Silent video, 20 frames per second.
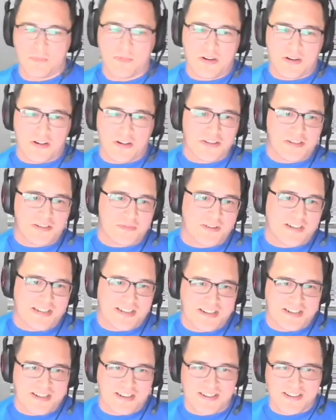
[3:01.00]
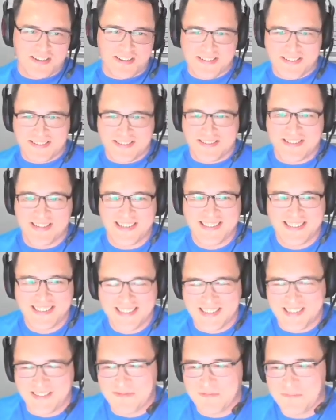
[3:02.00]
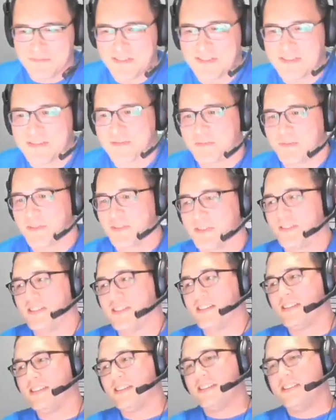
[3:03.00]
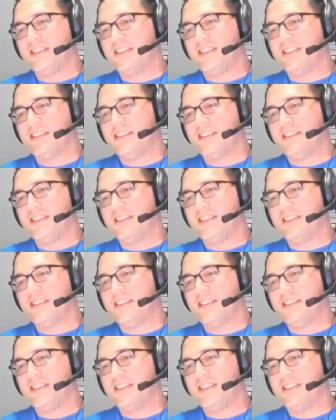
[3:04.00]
me your lunch money, nerd, and give him a swirly.